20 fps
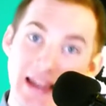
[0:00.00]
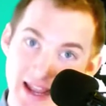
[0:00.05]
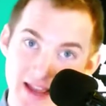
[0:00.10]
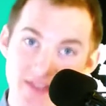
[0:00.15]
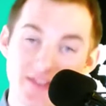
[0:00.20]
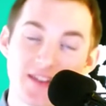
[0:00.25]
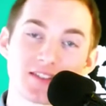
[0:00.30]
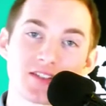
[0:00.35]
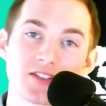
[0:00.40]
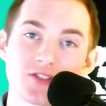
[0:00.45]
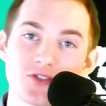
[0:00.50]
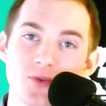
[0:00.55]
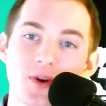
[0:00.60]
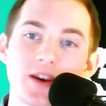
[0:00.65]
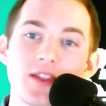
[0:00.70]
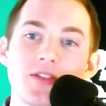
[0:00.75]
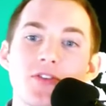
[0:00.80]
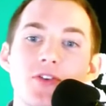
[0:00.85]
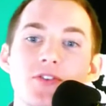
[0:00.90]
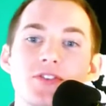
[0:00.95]
and that's in twenty
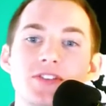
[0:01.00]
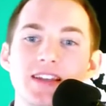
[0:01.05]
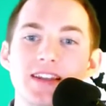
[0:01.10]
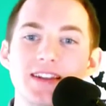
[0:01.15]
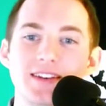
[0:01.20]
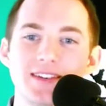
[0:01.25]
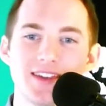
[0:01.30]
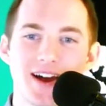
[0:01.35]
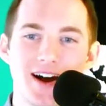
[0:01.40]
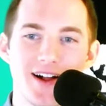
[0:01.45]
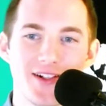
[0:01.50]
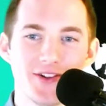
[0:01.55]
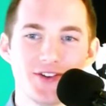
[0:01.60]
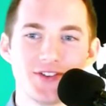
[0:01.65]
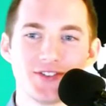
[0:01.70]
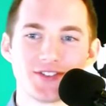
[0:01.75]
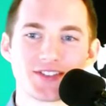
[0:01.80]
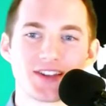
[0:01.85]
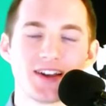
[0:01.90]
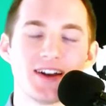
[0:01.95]
thirteen
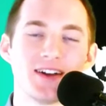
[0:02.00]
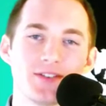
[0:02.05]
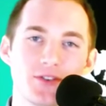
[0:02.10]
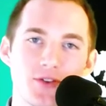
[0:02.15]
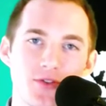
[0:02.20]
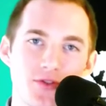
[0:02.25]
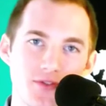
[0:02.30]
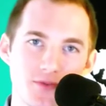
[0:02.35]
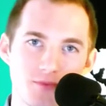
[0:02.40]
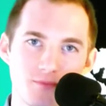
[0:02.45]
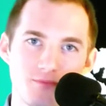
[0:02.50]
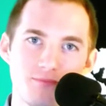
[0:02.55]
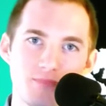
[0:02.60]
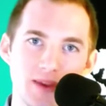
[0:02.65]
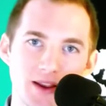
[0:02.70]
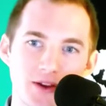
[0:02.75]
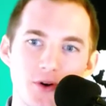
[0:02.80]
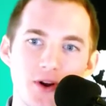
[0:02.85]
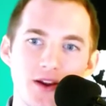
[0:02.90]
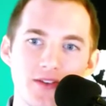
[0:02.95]
dollars, uh,
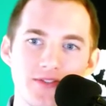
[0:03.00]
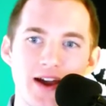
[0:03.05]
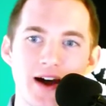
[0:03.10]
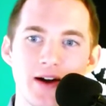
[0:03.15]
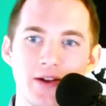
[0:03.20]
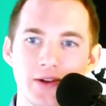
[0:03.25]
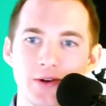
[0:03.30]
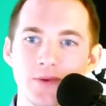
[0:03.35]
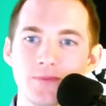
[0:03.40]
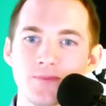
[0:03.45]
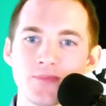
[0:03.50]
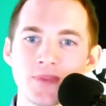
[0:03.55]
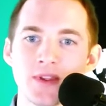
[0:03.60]
Bitcoin value.